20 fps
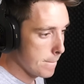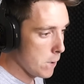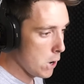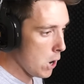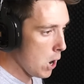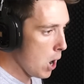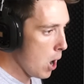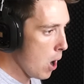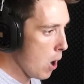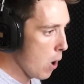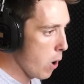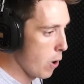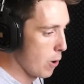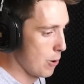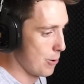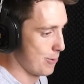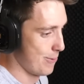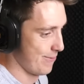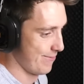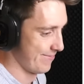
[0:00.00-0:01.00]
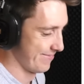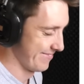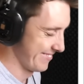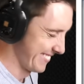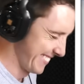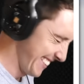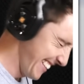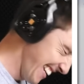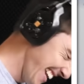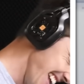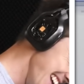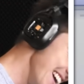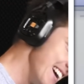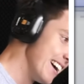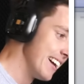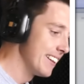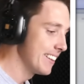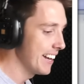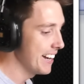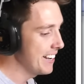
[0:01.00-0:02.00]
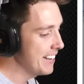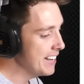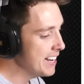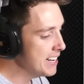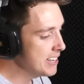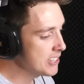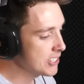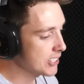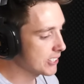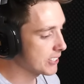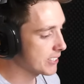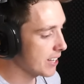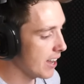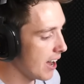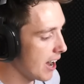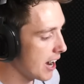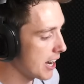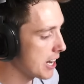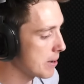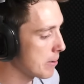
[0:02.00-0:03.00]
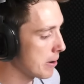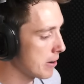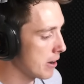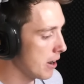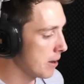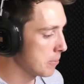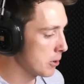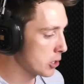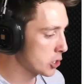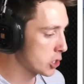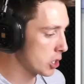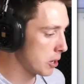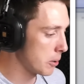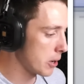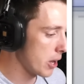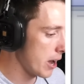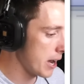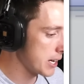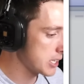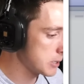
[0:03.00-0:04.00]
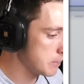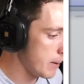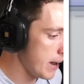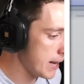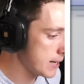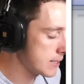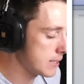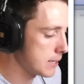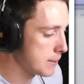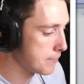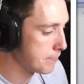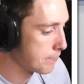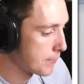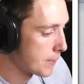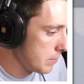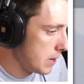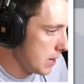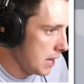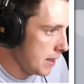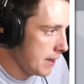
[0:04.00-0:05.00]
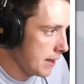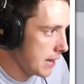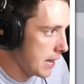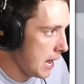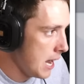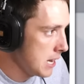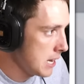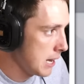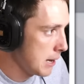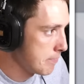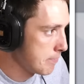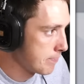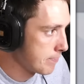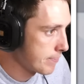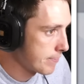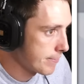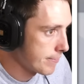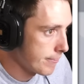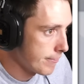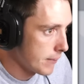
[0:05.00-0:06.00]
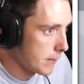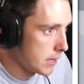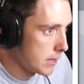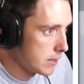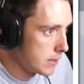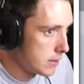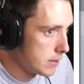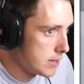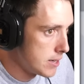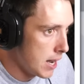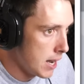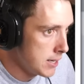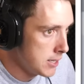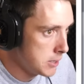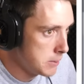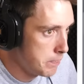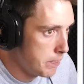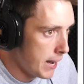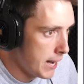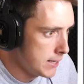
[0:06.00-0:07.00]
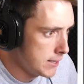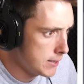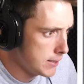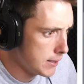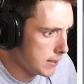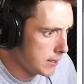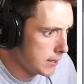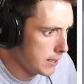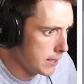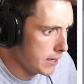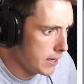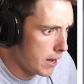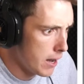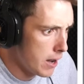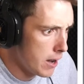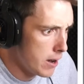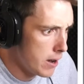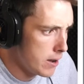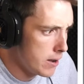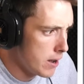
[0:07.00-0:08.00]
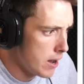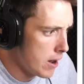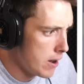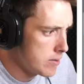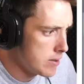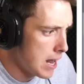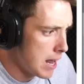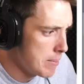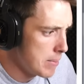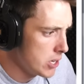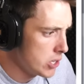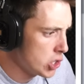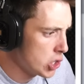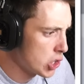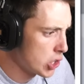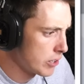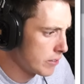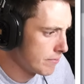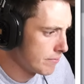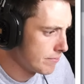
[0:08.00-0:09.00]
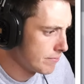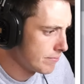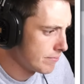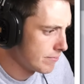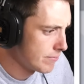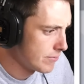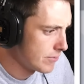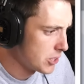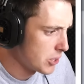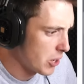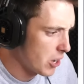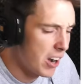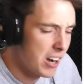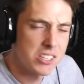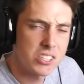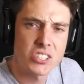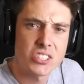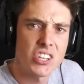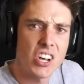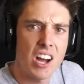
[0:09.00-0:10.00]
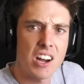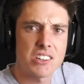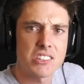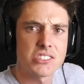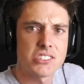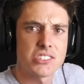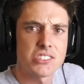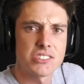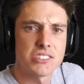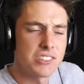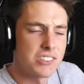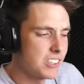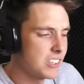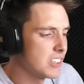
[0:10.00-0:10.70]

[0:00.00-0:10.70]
Oh! They ninja starred him. I'm not sure what I expected. Yeah, they're getting him. Does basically no damage. So it kind of sucks.